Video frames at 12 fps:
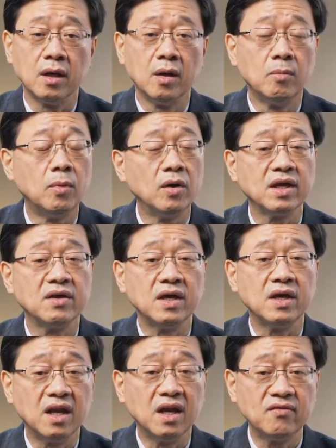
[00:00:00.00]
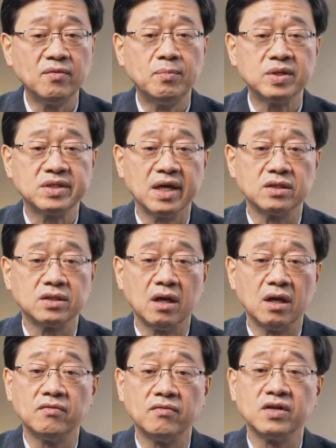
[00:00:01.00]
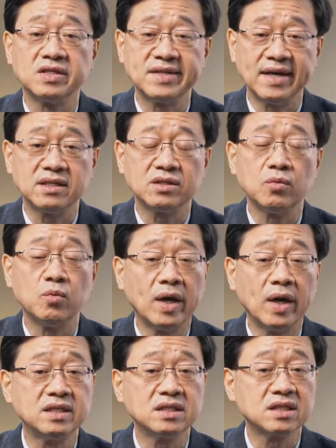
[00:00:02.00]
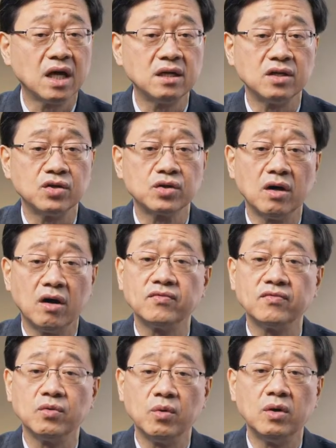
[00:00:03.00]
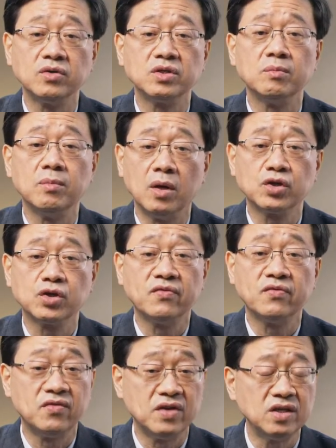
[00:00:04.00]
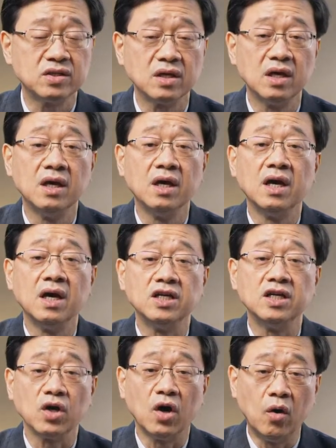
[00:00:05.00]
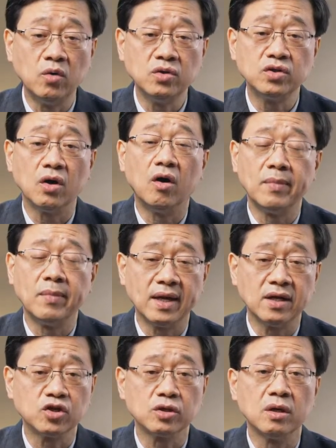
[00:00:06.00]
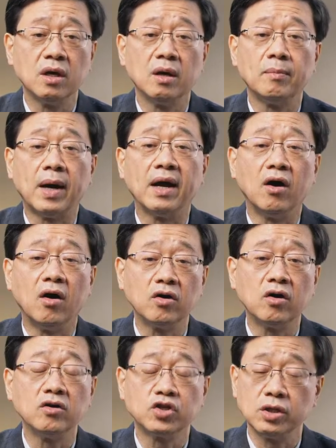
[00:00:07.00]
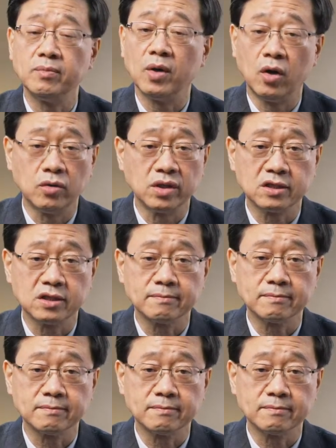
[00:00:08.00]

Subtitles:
More than 11% of the deadweight tonnage of the world's merchant fleet is owned or managed by Hong Kong ship owners.